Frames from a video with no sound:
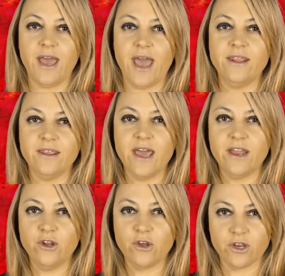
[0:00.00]
And
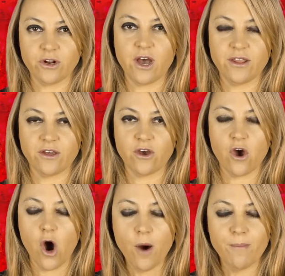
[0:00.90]
then you can either
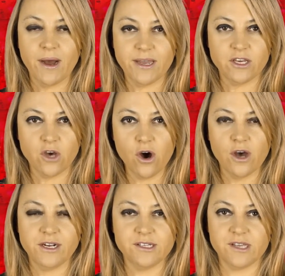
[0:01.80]
go, oh my
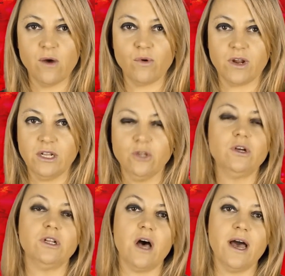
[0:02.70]
God, is that what I
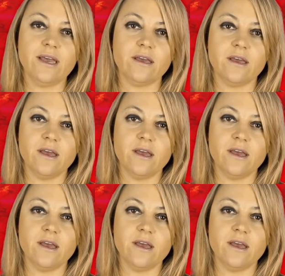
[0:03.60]
look like?